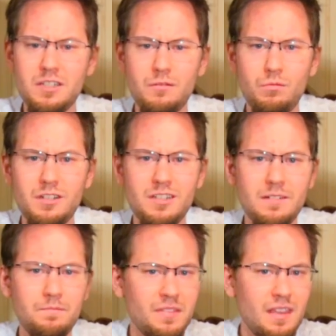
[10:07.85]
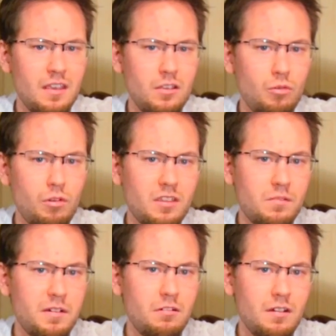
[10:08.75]
what your
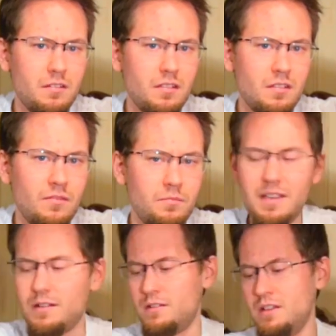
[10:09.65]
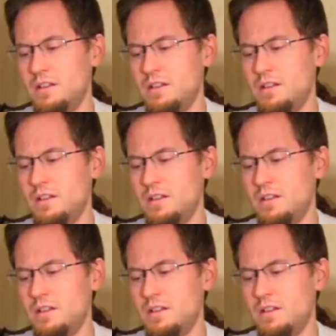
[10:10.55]
experiences have been.